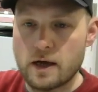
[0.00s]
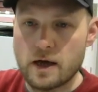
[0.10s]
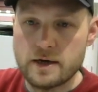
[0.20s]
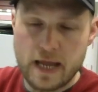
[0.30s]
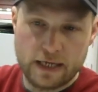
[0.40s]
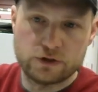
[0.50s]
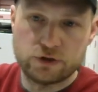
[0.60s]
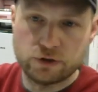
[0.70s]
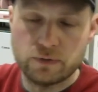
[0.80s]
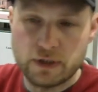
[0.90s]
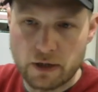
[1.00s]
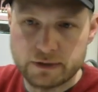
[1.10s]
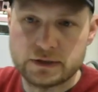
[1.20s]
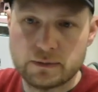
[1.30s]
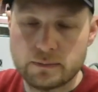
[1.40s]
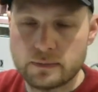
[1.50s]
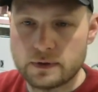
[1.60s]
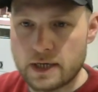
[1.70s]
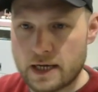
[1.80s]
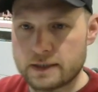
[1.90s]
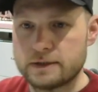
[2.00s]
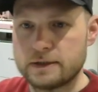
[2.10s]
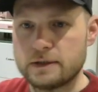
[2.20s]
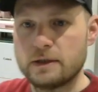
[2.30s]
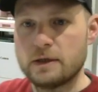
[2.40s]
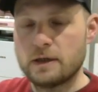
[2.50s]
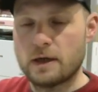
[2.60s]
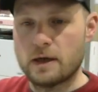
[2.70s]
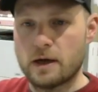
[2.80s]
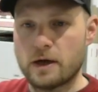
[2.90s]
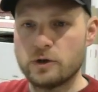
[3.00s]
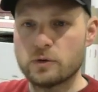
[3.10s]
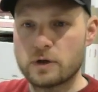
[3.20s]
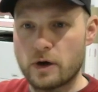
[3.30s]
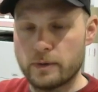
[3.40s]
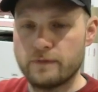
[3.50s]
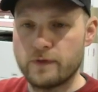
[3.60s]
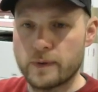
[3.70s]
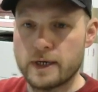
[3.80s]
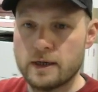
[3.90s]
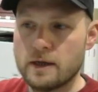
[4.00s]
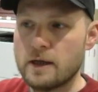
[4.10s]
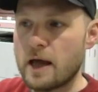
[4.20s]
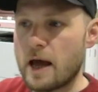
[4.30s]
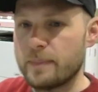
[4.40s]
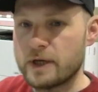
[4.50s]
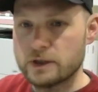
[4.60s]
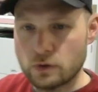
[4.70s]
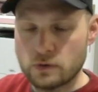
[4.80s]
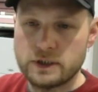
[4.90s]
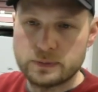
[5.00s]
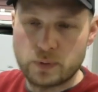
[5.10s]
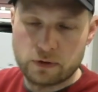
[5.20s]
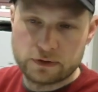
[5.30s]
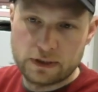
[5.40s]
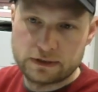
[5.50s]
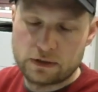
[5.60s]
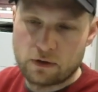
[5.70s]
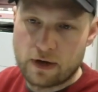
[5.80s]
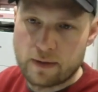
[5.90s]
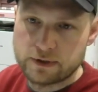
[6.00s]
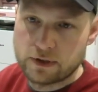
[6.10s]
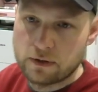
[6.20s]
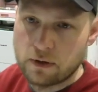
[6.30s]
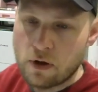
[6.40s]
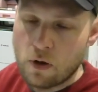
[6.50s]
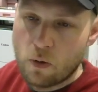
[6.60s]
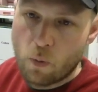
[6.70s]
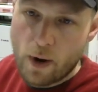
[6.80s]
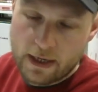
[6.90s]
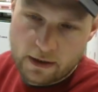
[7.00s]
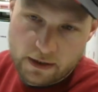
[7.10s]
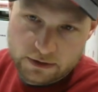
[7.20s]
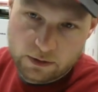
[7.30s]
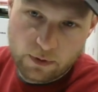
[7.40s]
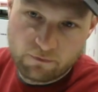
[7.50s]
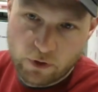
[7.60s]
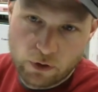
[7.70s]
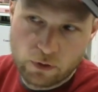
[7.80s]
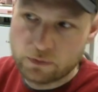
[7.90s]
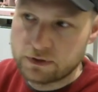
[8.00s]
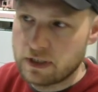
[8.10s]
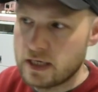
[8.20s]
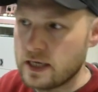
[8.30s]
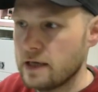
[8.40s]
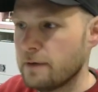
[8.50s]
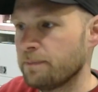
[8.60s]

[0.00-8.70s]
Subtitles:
next to the item that you're currently viewing. And because all of these products are listed on Amazon, when a customer views the